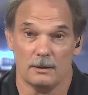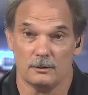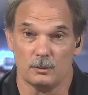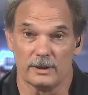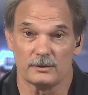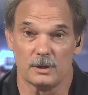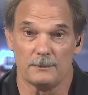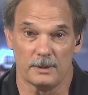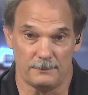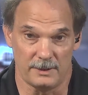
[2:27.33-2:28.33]
Quick
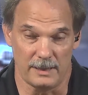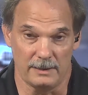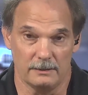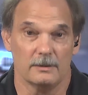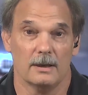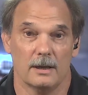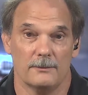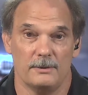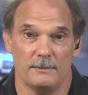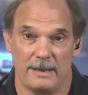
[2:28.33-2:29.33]
Trump update.
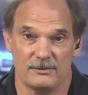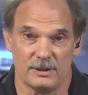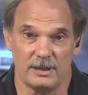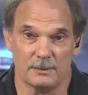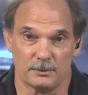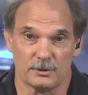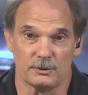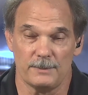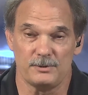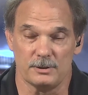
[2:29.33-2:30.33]
You may have seen the
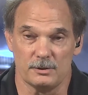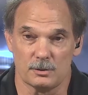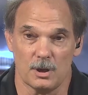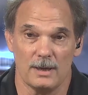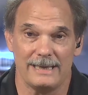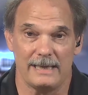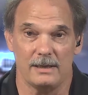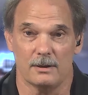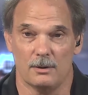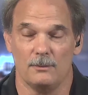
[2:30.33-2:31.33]
prescription drug
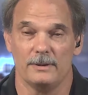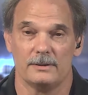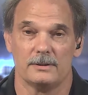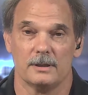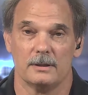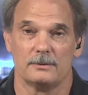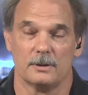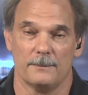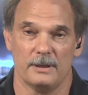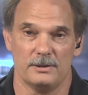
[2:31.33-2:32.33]
EO that
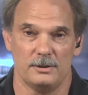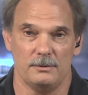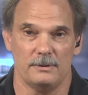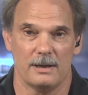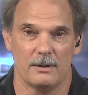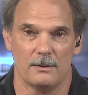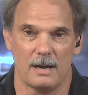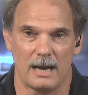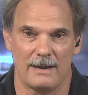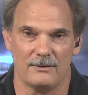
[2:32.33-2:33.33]
Trump issued. Now,
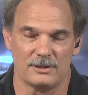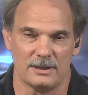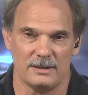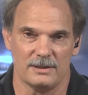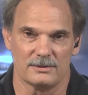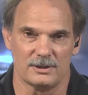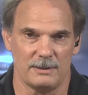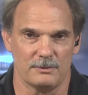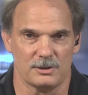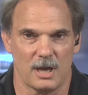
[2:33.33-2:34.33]
obviously
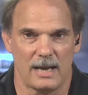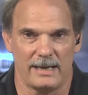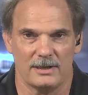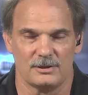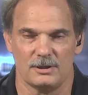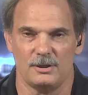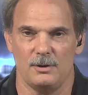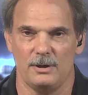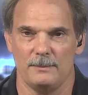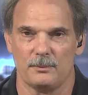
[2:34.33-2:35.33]
he was not
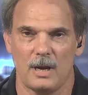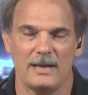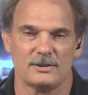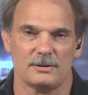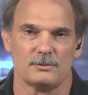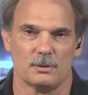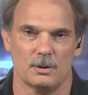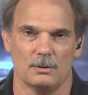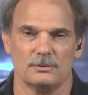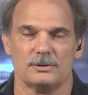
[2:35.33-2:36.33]
instituting price
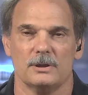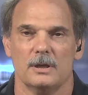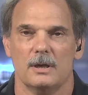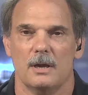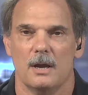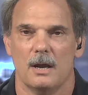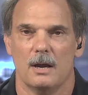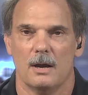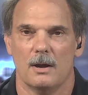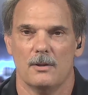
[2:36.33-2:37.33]
controls.
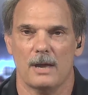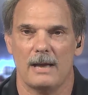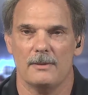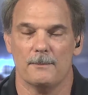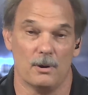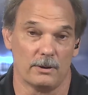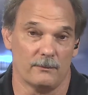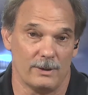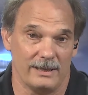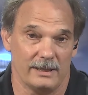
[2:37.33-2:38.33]
The bulk
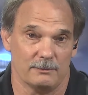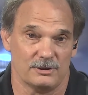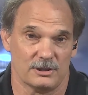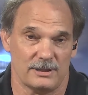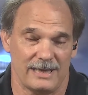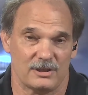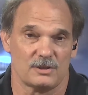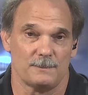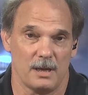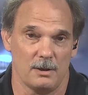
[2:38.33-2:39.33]
of what he did was just
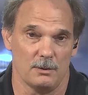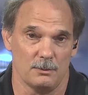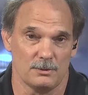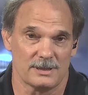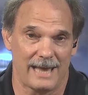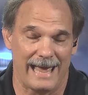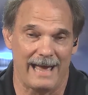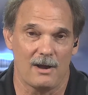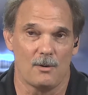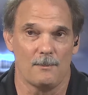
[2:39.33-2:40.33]
expose
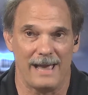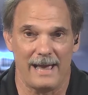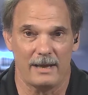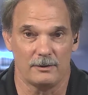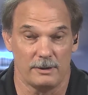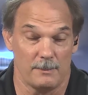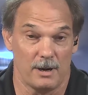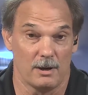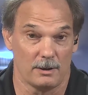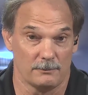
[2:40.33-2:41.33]
how bad the
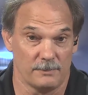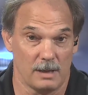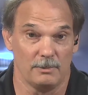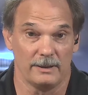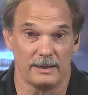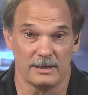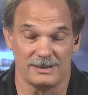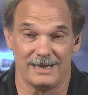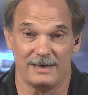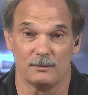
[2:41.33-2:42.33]
American public is
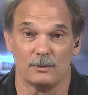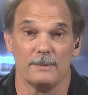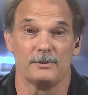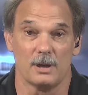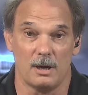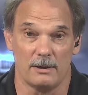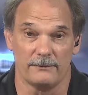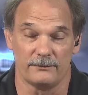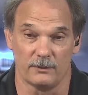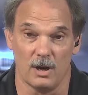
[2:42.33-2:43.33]
getting ripped
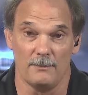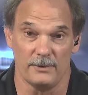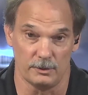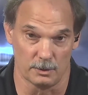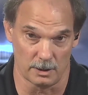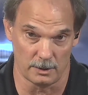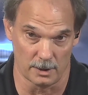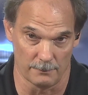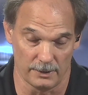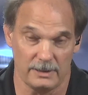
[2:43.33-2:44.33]
off from the drug
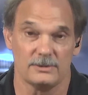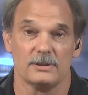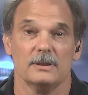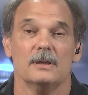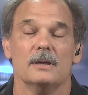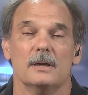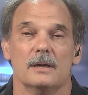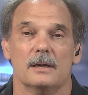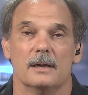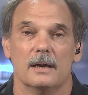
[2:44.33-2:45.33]
companies,
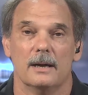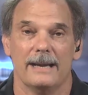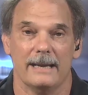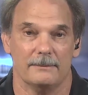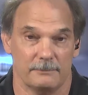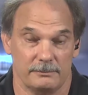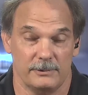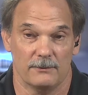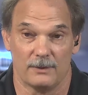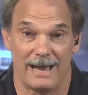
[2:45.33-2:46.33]
and
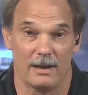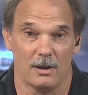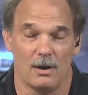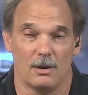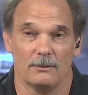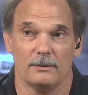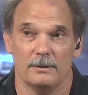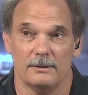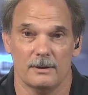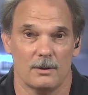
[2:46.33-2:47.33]
for how long.
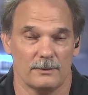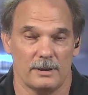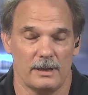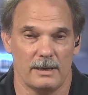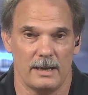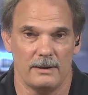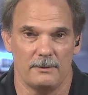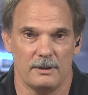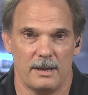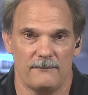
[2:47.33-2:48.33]

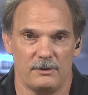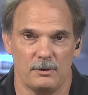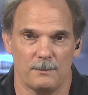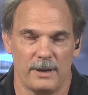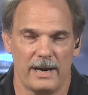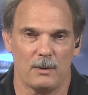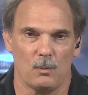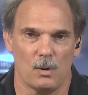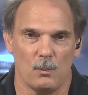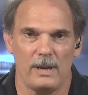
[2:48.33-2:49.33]
And if you compare
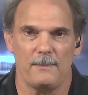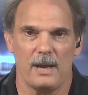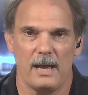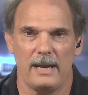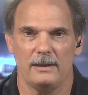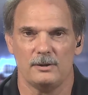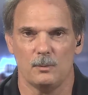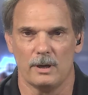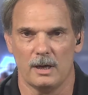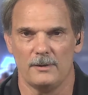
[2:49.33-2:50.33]
what we pay to
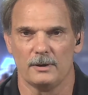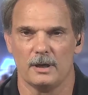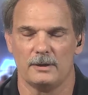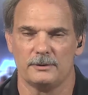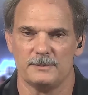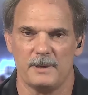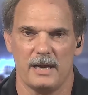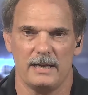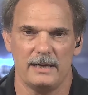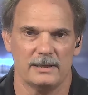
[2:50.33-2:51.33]
what other countries
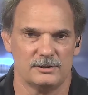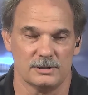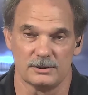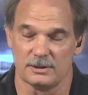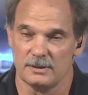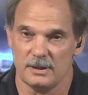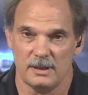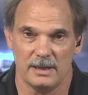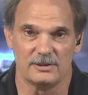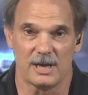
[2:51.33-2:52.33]
pay,
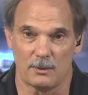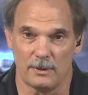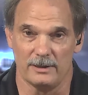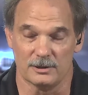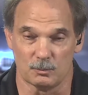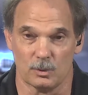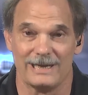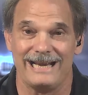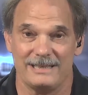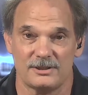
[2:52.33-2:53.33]
it's outrageous. We're
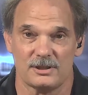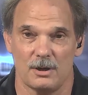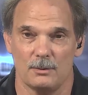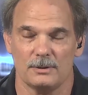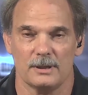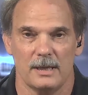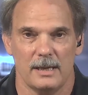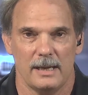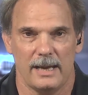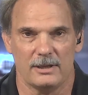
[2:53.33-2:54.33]
getting soaked,
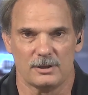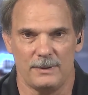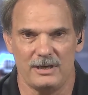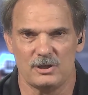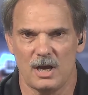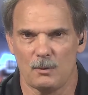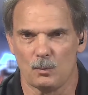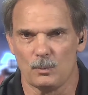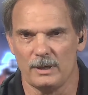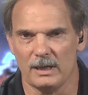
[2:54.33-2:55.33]
and so he's not
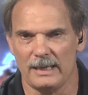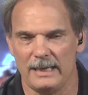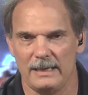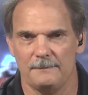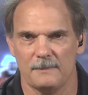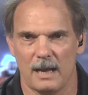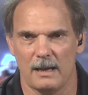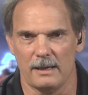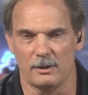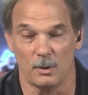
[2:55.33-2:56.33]
really,
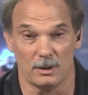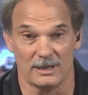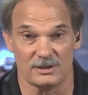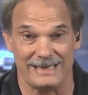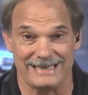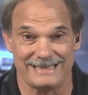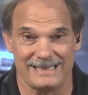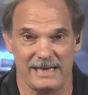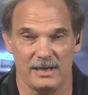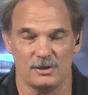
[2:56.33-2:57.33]
unless he
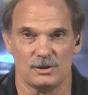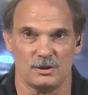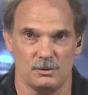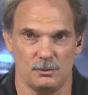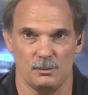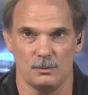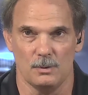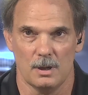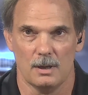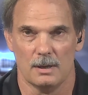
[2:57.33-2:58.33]
intends
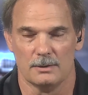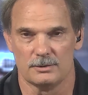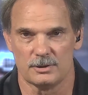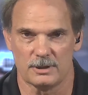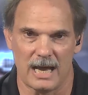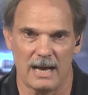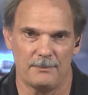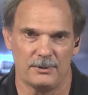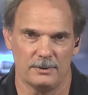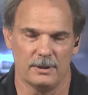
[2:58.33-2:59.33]
to
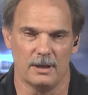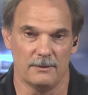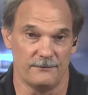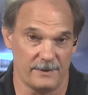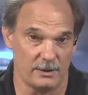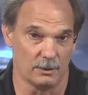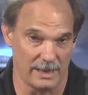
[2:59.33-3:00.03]
stop federal